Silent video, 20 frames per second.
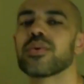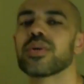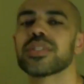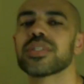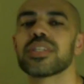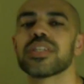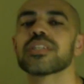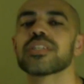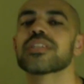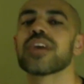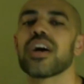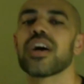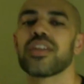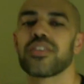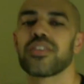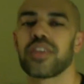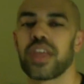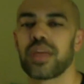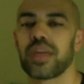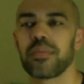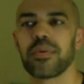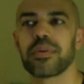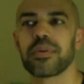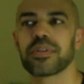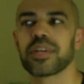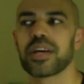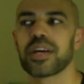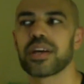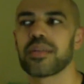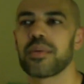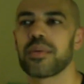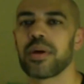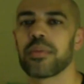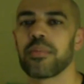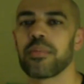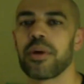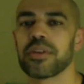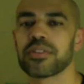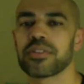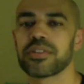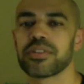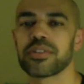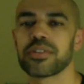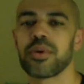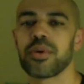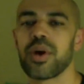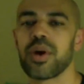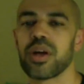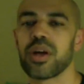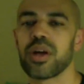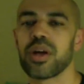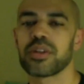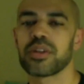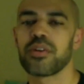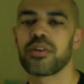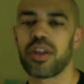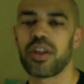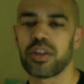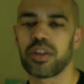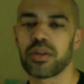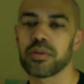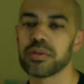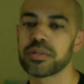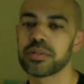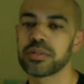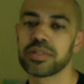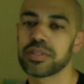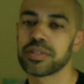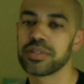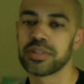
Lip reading: what's this other game you're talking about? Monster Squad Chronicles.